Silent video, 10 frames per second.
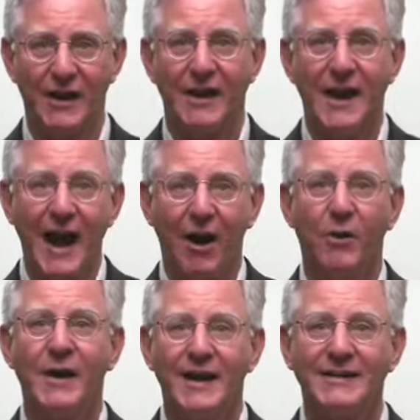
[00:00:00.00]
Now,
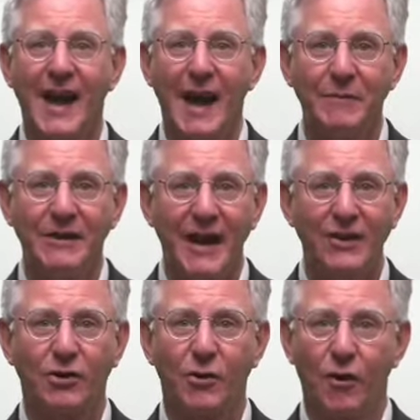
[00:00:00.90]
his happy
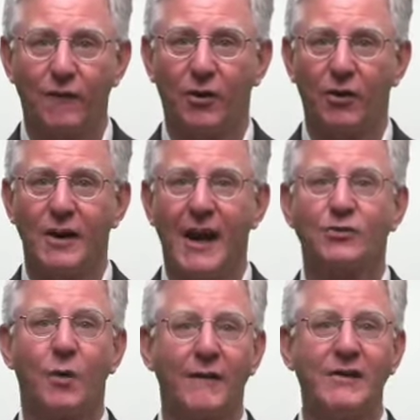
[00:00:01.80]
days are over as
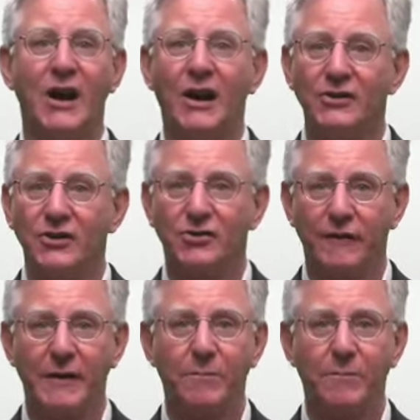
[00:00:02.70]
one of the undeserving